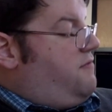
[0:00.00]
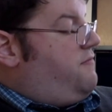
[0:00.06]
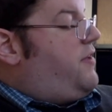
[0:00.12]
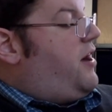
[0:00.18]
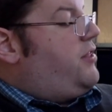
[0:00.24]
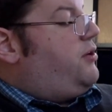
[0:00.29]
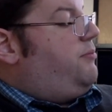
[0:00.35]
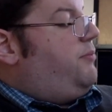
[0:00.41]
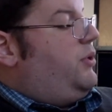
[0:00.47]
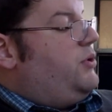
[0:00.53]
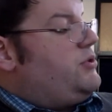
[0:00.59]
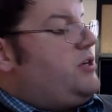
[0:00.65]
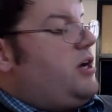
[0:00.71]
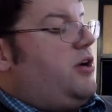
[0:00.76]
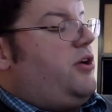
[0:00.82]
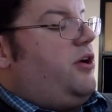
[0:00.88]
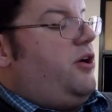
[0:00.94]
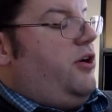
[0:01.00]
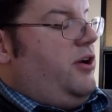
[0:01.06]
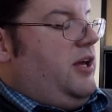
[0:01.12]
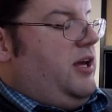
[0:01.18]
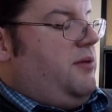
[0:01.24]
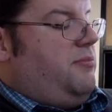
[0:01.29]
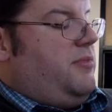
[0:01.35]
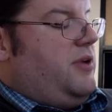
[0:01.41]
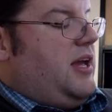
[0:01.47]
Father Mozart heard
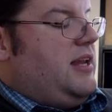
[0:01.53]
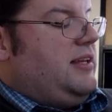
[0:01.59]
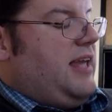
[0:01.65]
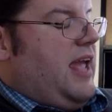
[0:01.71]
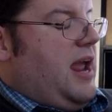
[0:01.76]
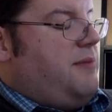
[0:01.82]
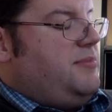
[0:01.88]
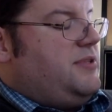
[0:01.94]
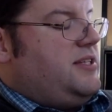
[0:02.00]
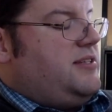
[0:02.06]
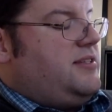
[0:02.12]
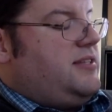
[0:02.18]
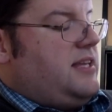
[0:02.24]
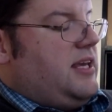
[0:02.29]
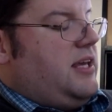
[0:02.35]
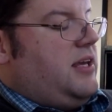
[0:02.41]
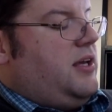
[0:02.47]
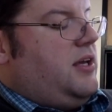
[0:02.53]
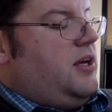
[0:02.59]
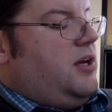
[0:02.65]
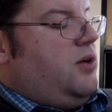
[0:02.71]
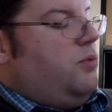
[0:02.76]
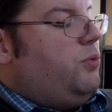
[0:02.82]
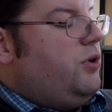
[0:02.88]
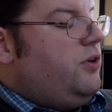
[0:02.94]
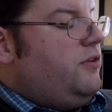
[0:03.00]
him and came to see.
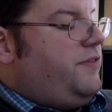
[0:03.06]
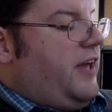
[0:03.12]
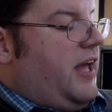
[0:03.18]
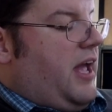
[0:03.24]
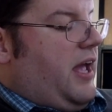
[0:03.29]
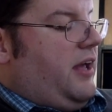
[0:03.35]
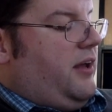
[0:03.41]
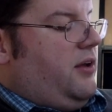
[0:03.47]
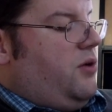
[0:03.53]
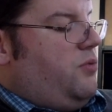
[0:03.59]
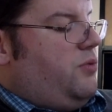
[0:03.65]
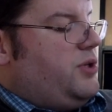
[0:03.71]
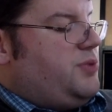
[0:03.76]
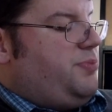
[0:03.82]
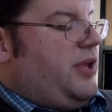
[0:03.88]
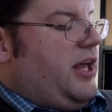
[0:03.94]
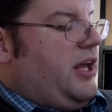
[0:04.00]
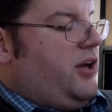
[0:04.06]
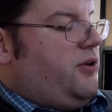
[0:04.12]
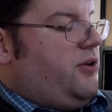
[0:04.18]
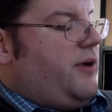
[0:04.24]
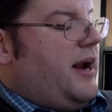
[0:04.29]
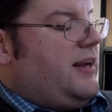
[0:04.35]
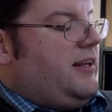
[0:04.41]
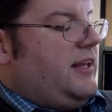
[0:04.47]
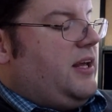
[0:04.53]
Wolfgang was playing
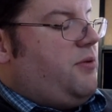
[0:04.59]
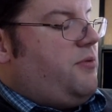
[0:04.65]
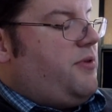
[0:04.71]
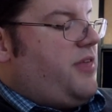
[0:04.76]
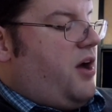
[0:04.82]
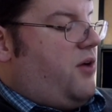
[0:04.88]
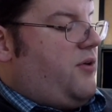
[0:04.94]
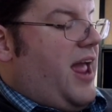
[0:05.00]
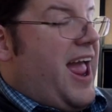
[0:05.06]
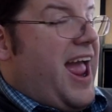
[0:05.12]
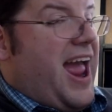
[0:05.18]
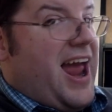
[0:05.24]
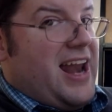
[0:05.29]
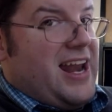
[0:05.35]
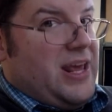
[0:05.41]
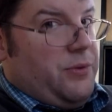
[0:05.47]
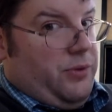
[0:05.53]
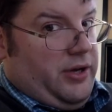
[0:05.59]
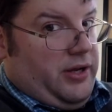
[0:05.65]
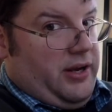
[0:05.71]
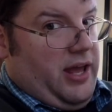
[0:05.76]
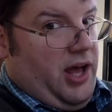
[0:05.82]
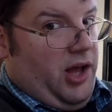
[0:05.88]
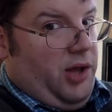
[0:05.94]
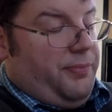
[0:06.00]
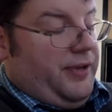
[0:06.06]
correctly without anyone
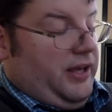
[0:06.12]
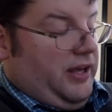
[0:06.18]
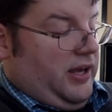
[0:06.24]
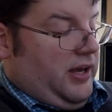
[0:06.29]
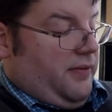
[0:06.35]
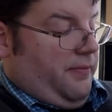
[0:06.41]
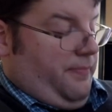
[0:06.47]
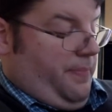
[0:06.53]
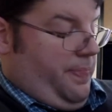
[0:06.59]
helping him.